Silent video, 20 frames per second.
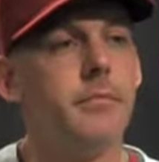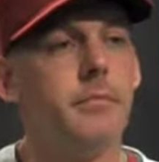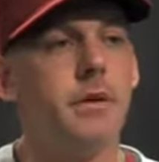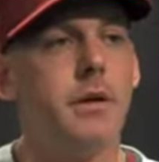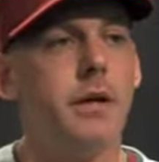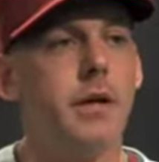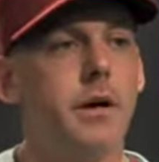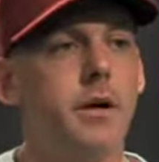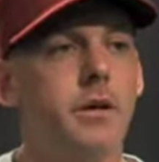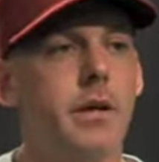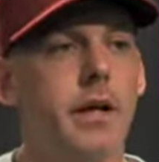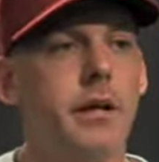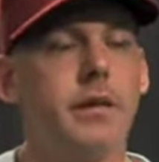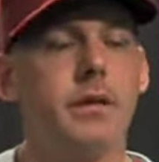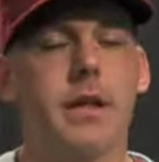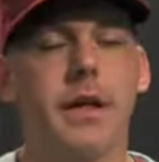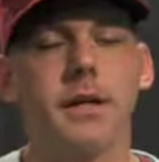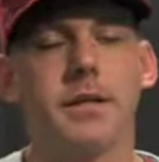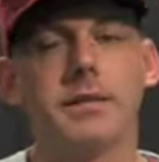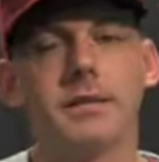You know,
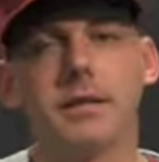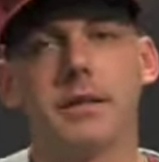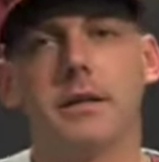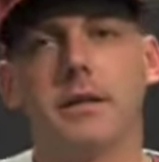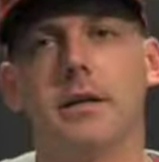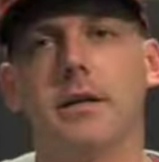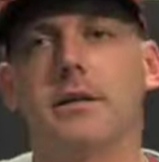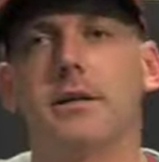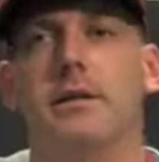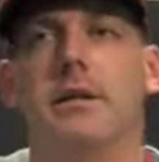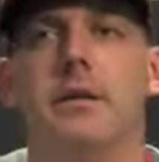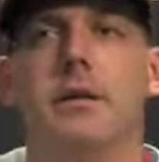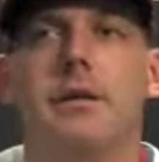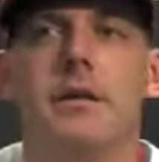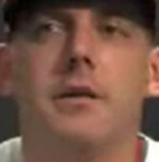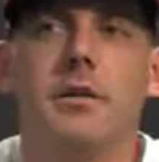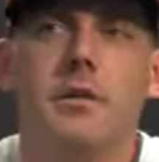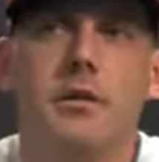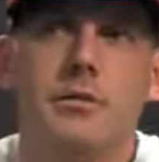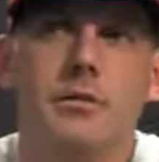and
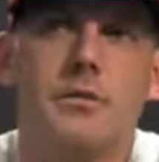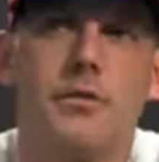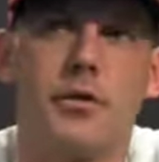those